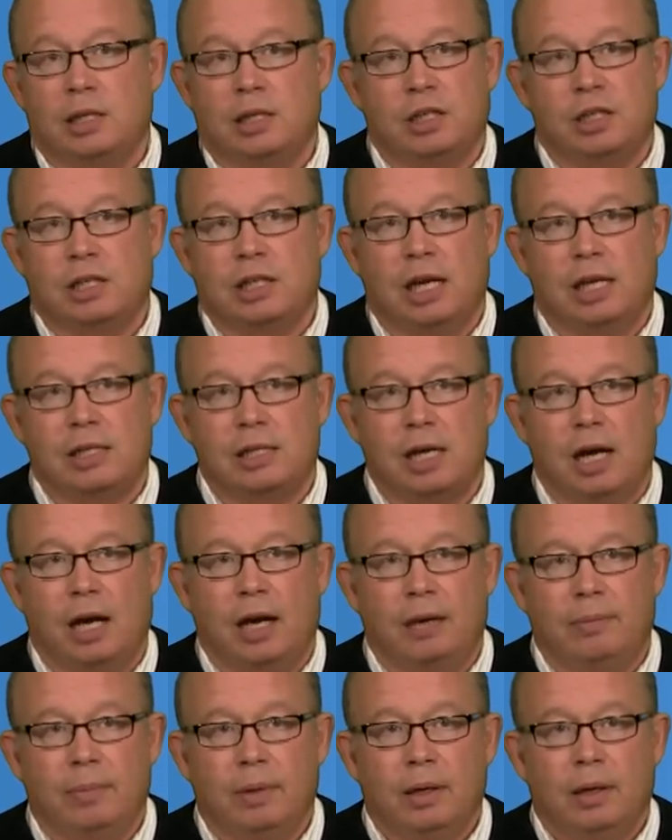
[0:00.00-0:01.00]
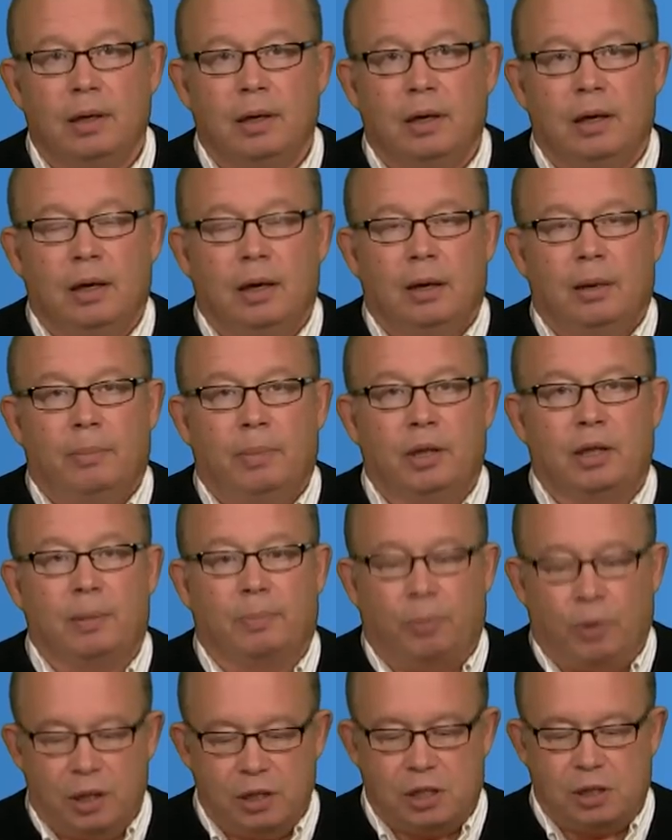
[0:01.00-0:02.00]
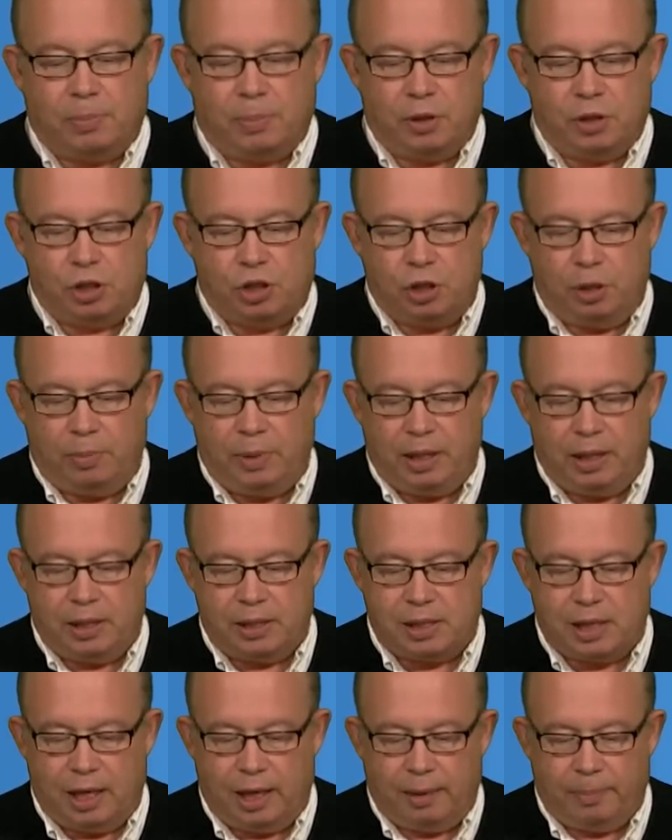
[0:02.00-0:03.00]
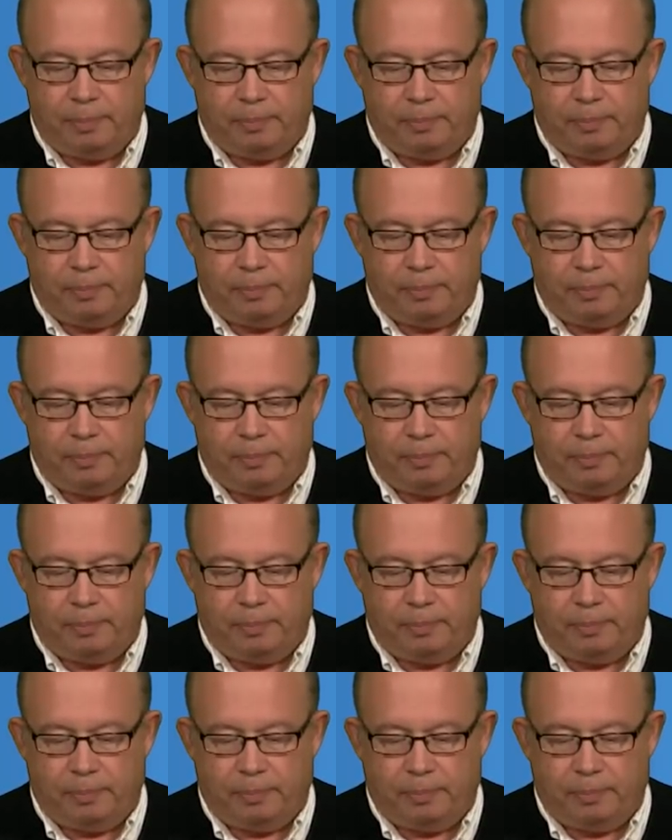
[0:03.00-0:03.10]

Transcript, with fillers: it just takes time. But the principles should be the same.